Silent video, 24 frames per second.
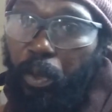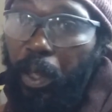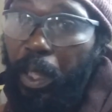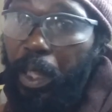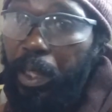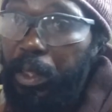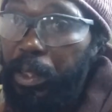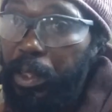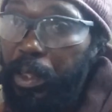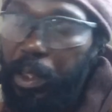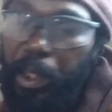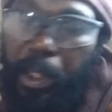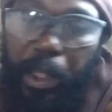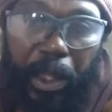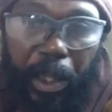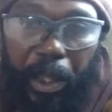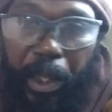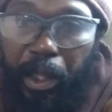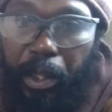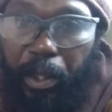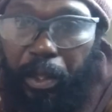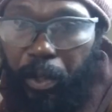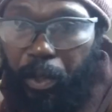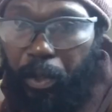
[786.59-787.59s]
and seeing
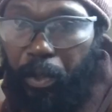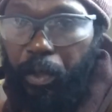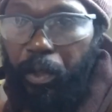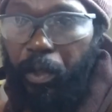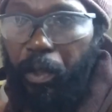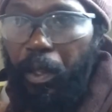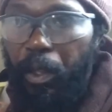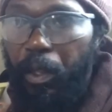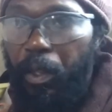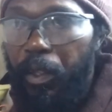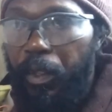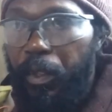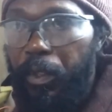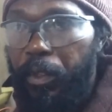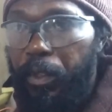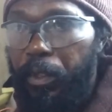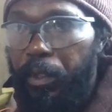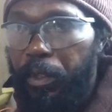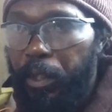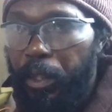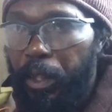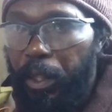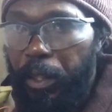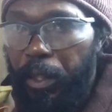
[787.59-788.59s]
into.
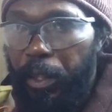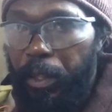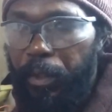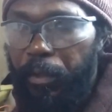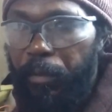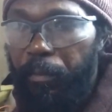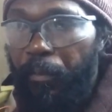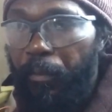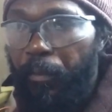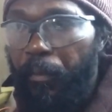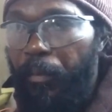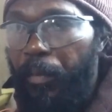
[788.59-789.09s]
Seeing,